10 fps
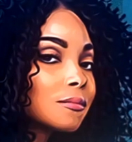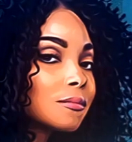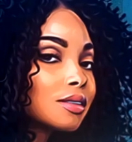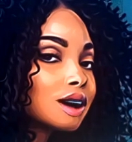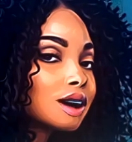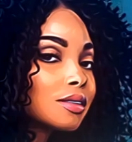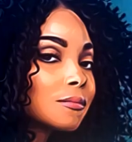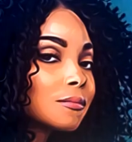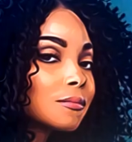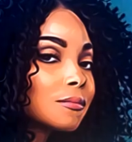Mitch
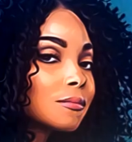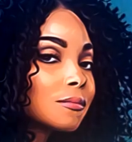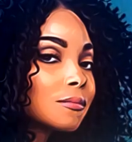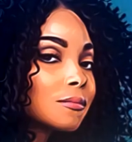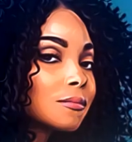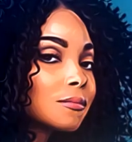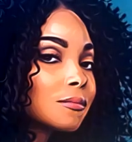and Kristen.